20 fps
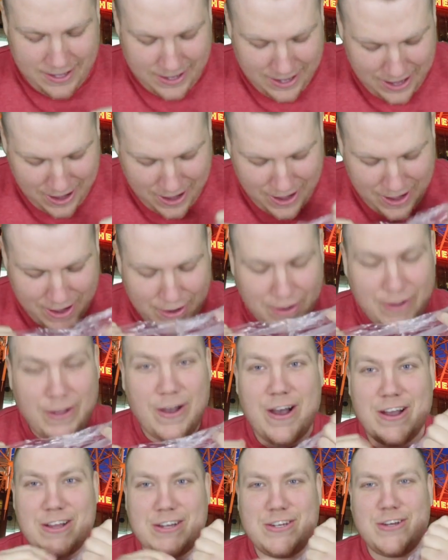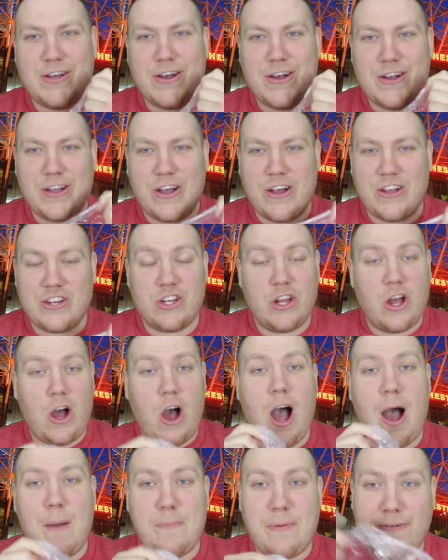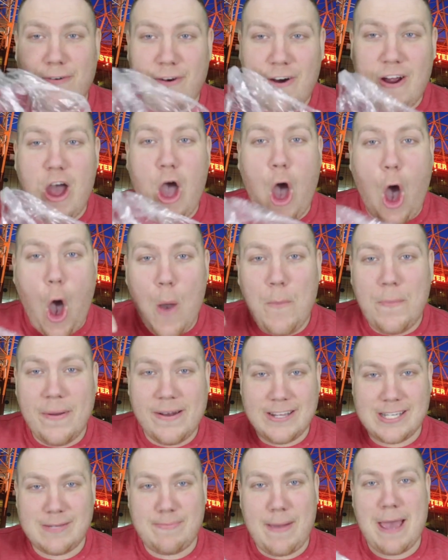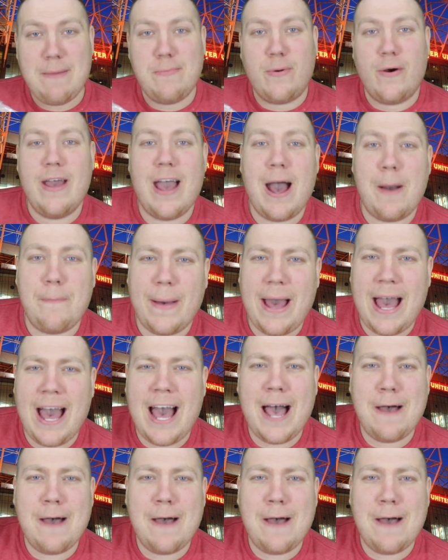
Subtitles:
Oh gosh. Oh, before I open this bad boy up,